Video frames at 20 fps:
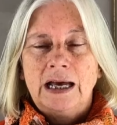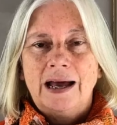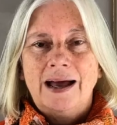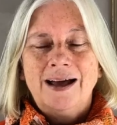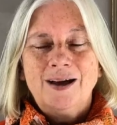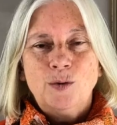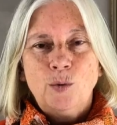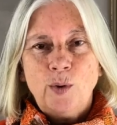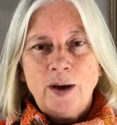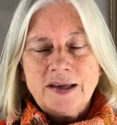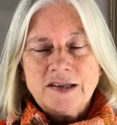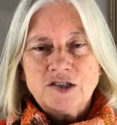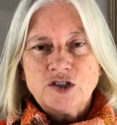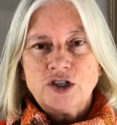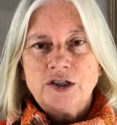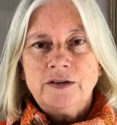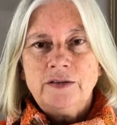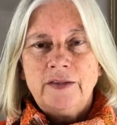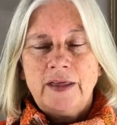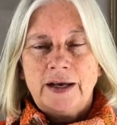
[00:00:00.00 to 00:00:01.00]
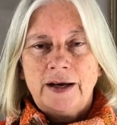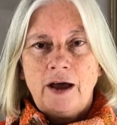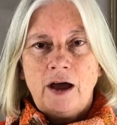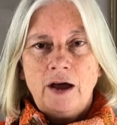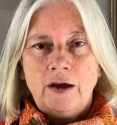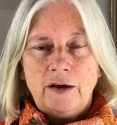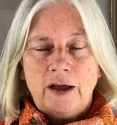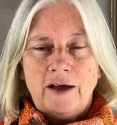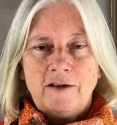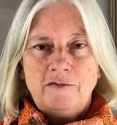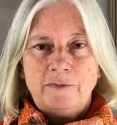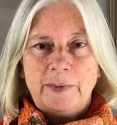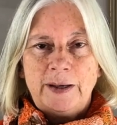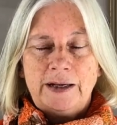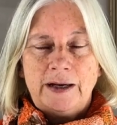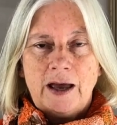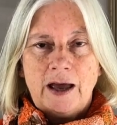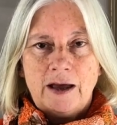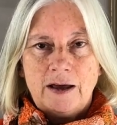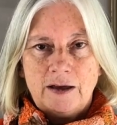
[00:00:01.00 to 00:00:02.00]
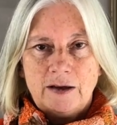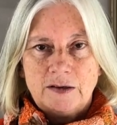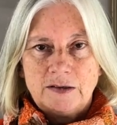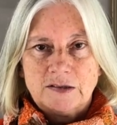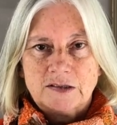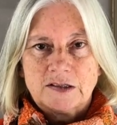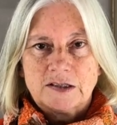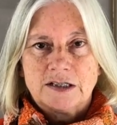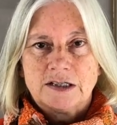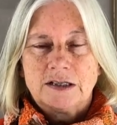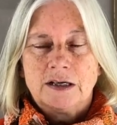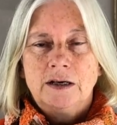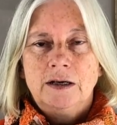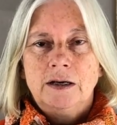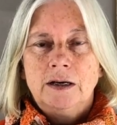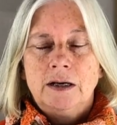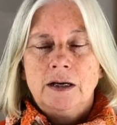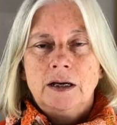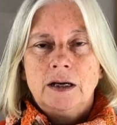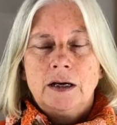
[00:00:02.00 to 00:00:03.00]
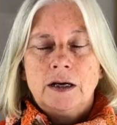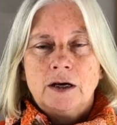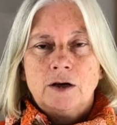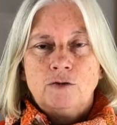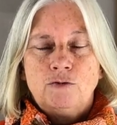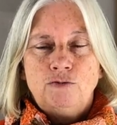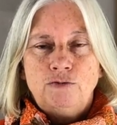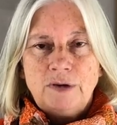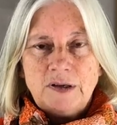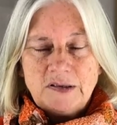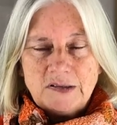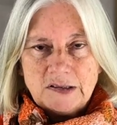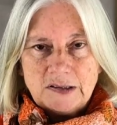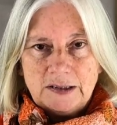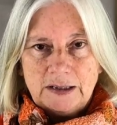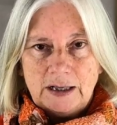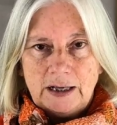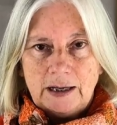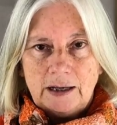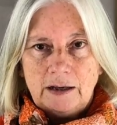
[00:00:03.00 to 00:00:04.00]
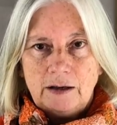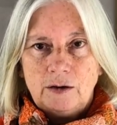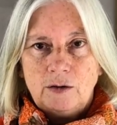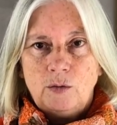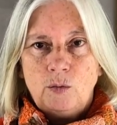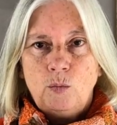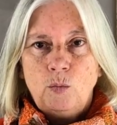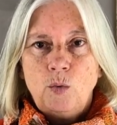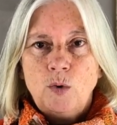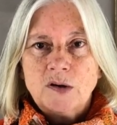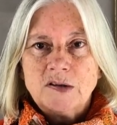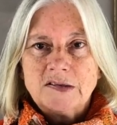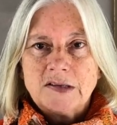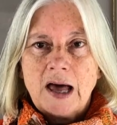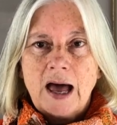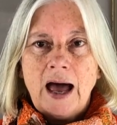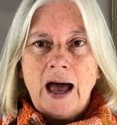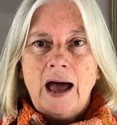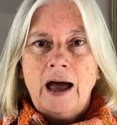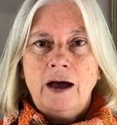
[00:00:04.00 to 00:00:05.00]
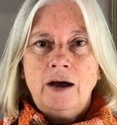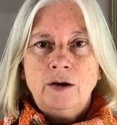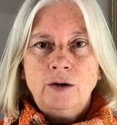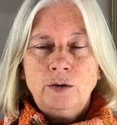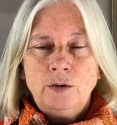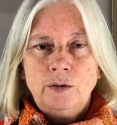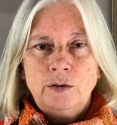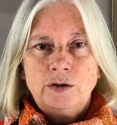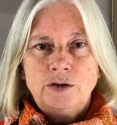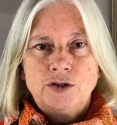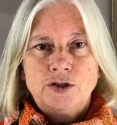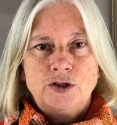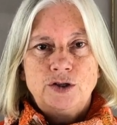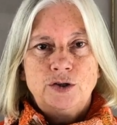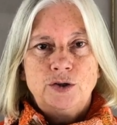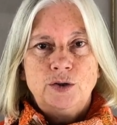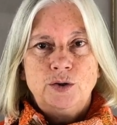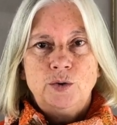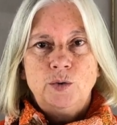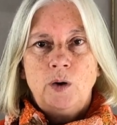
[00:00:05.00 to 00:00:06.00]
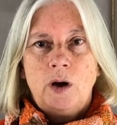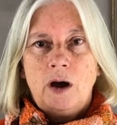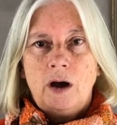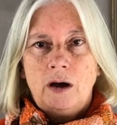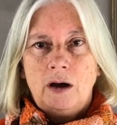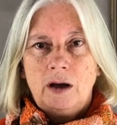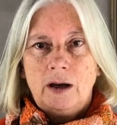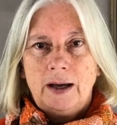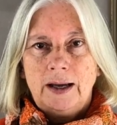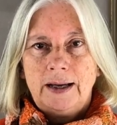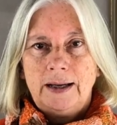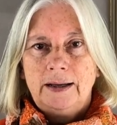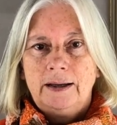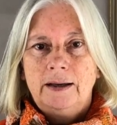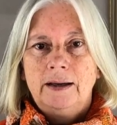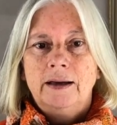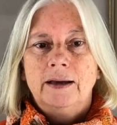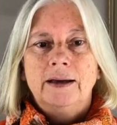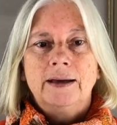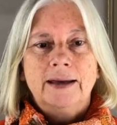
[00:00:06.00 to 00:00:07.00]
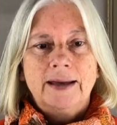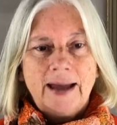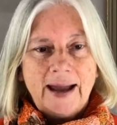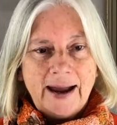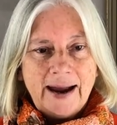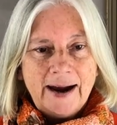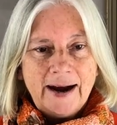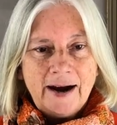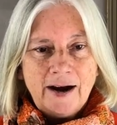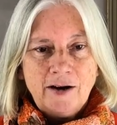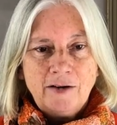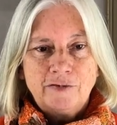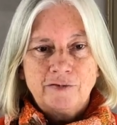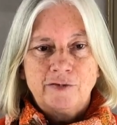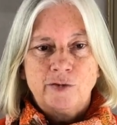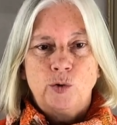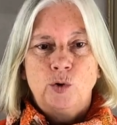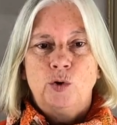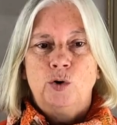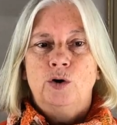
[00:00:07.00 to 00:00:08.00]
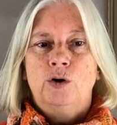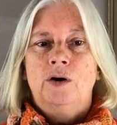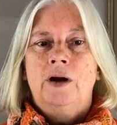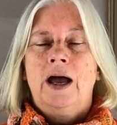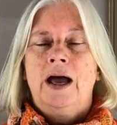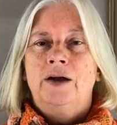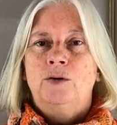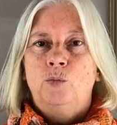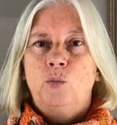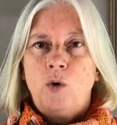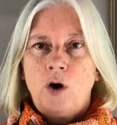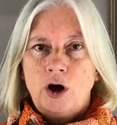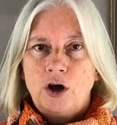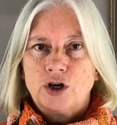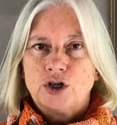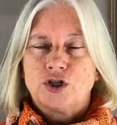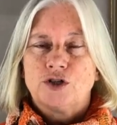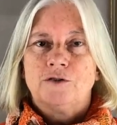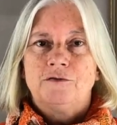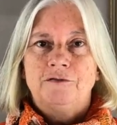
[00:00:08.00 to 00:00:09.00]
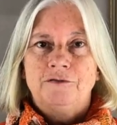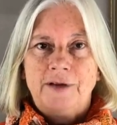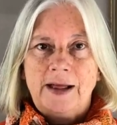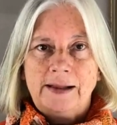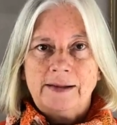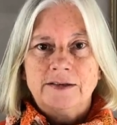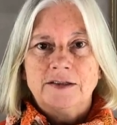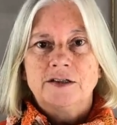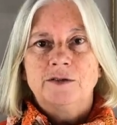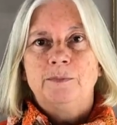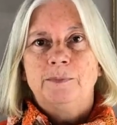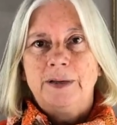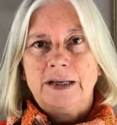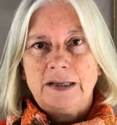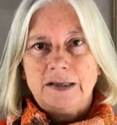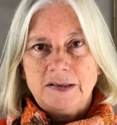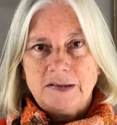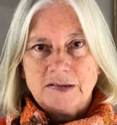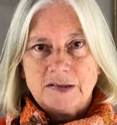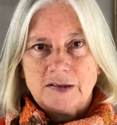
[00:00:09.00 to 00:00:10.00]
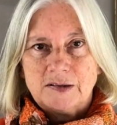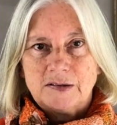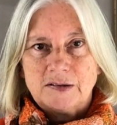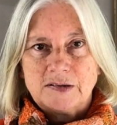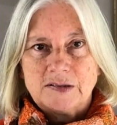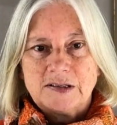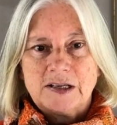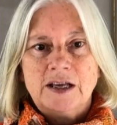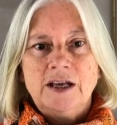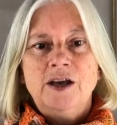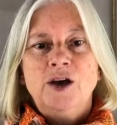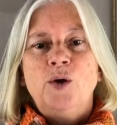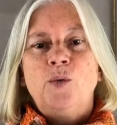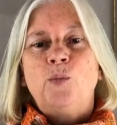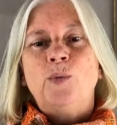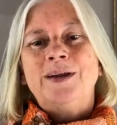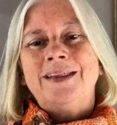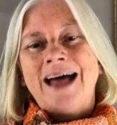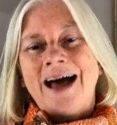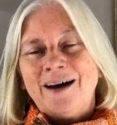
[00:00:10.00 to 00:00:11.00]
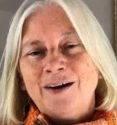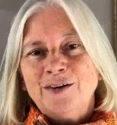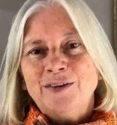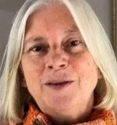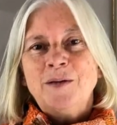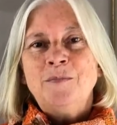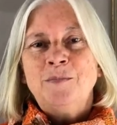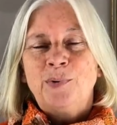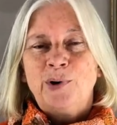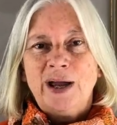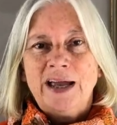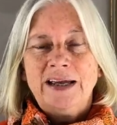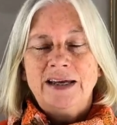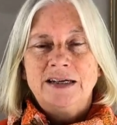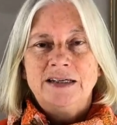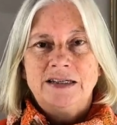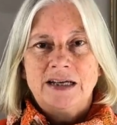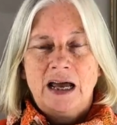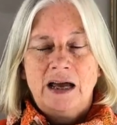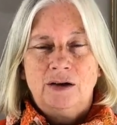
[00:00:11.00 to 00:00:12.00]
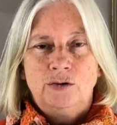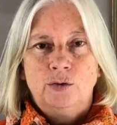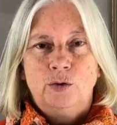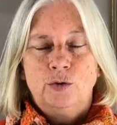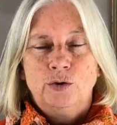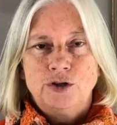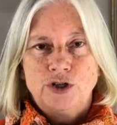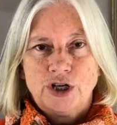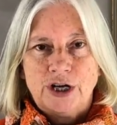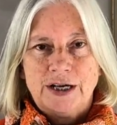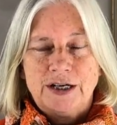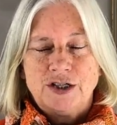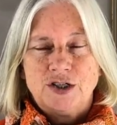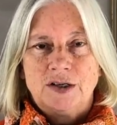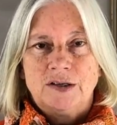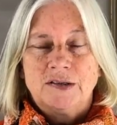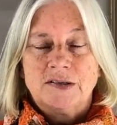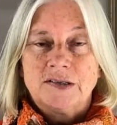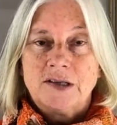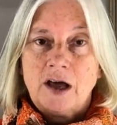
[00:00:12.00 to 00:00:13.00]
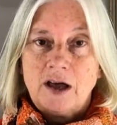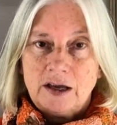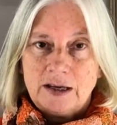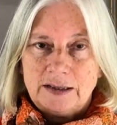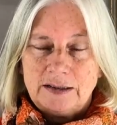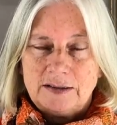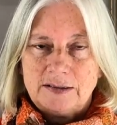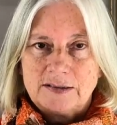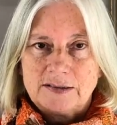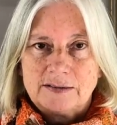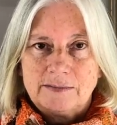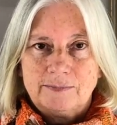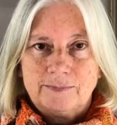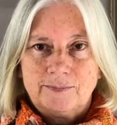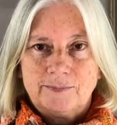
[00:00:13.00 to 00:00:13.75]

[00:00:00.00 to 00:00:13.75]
A question that I have been asked recently was, how do I care for and wash felted pieces without them breaking down or changing size?